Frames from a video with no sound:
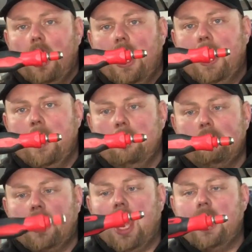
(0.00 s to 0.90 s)

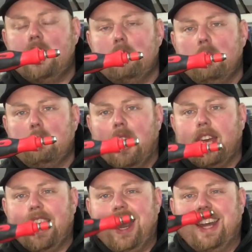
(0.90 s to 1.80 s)
case in my
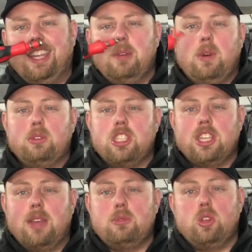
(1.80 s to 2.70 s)
bag, and the amount of
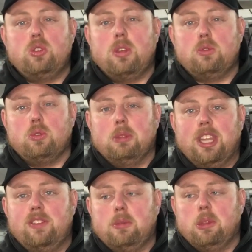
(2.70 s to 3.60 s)
times I used it was
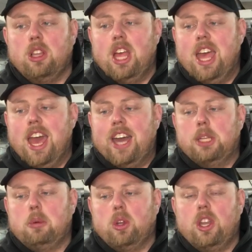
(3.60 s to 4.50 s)
unbelievable. And
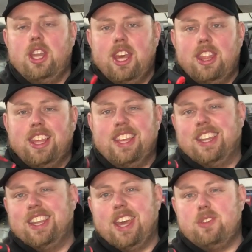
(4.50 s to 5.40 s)
I put it in there thinking
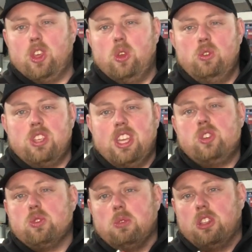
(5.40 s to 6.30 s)
I'd never use it,
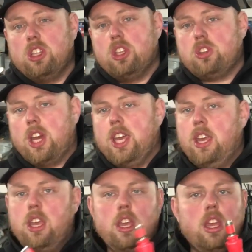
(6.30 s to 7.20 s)
just wanted to try it.